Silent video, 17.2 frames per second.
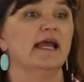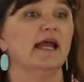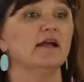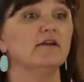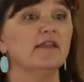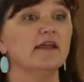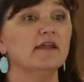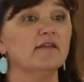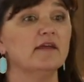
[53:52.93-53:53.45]

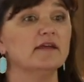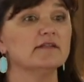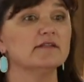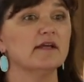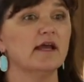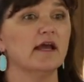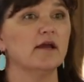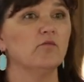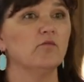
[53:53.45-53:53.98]
And then they
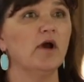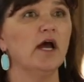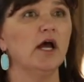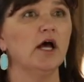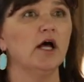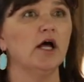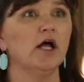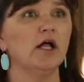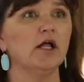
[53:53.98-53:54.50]
say,
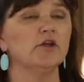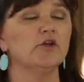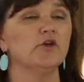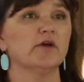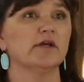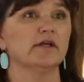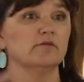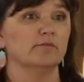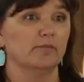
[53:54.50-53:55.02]
well, you
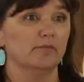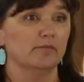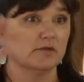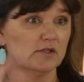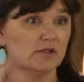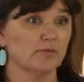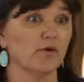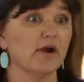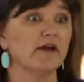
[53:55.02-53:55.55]
can
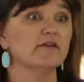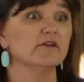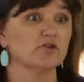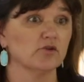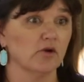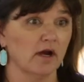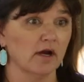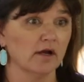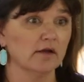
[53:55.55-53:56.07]
spray the
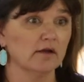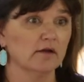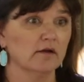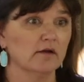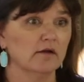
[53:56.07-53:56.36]
trunk.